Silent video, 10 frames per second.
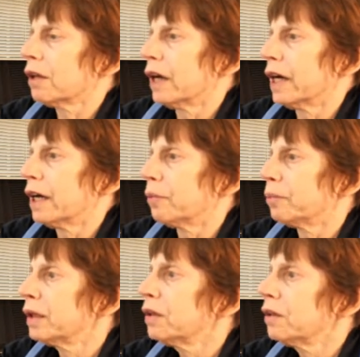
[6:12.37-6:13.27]

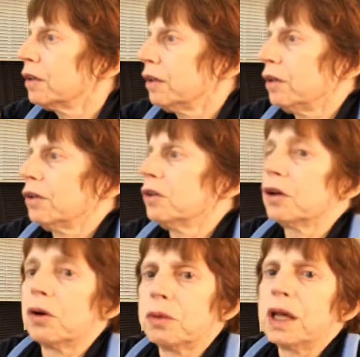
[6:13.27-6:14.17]
clam.
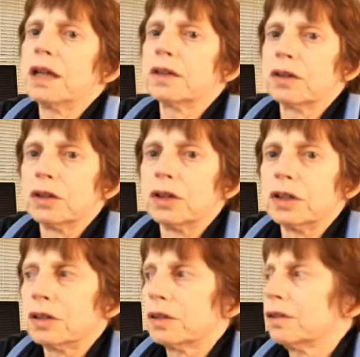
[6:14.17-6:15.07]
So that's good.